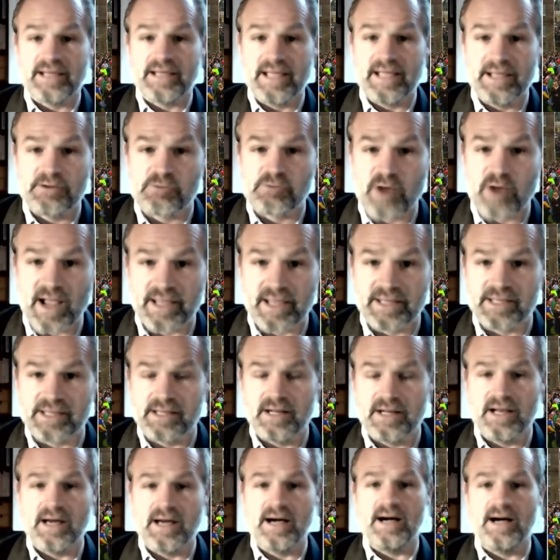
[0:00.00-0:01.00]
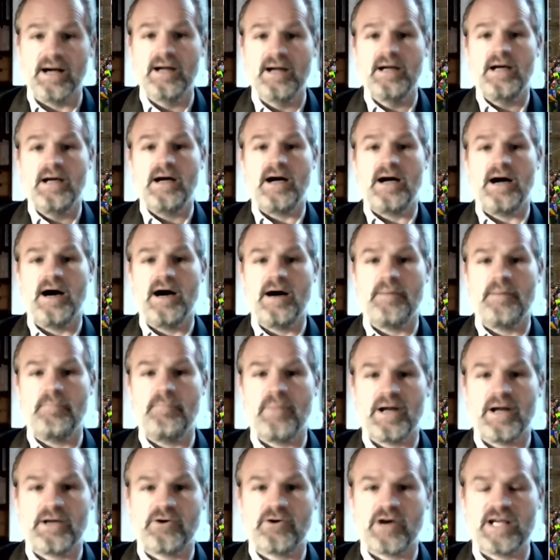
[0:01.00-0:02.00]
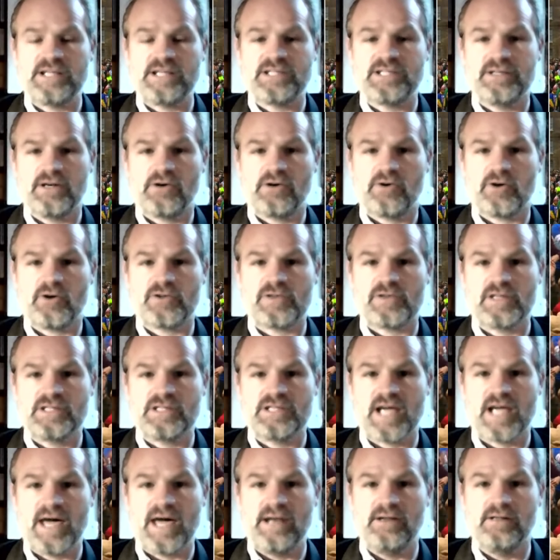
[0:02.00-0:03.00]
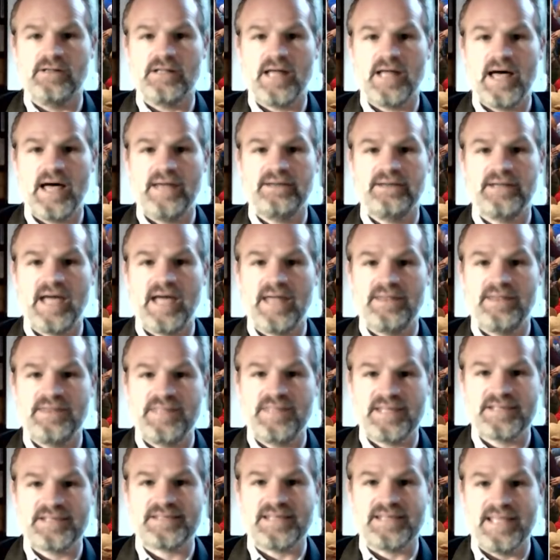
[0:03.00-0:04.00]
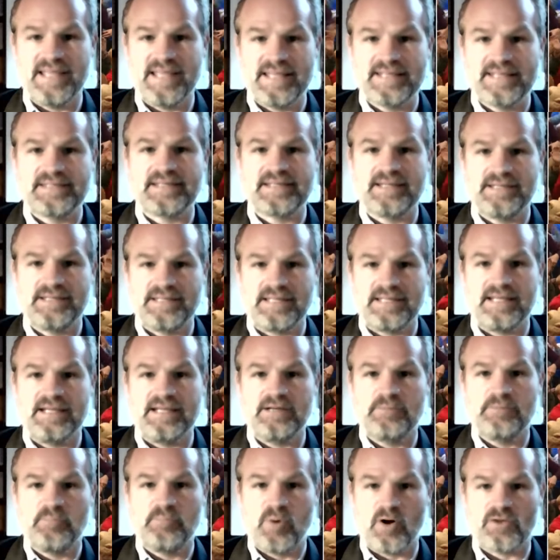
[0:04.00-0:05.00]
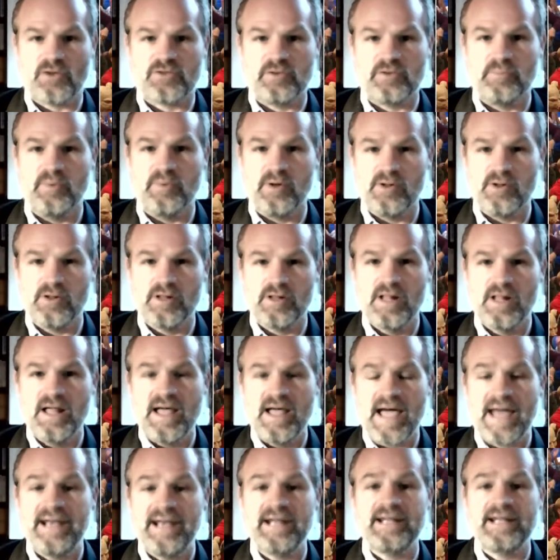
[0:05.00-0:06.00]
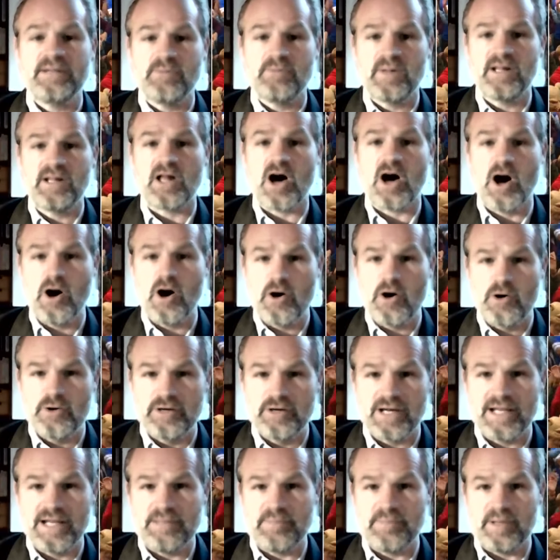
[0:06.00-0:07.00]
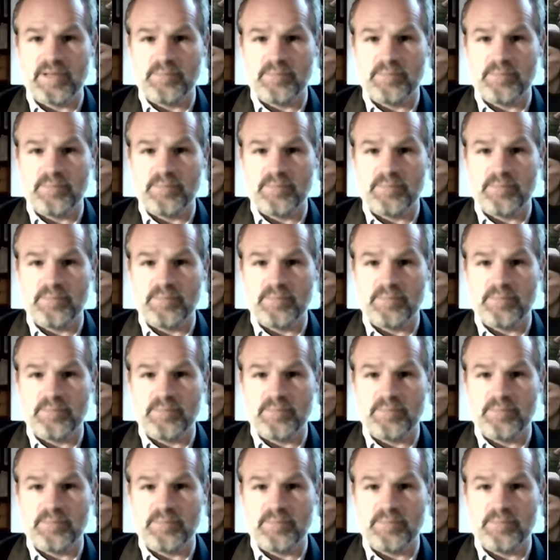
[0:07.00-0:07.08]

irregular migration across the channel. And this is indeed possible, and it will only be